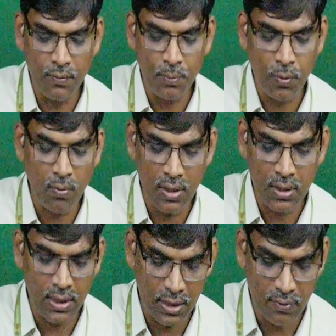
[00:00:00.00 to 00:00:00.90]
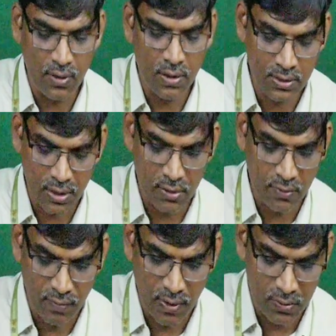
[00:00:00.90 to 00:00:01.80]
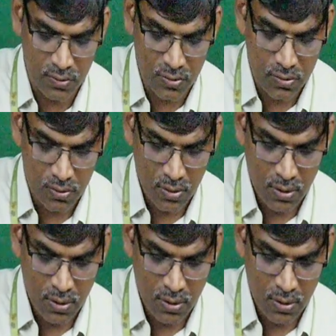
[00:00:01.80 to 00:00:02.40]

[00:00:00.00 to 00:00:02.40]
we provide the equivalent circuit values.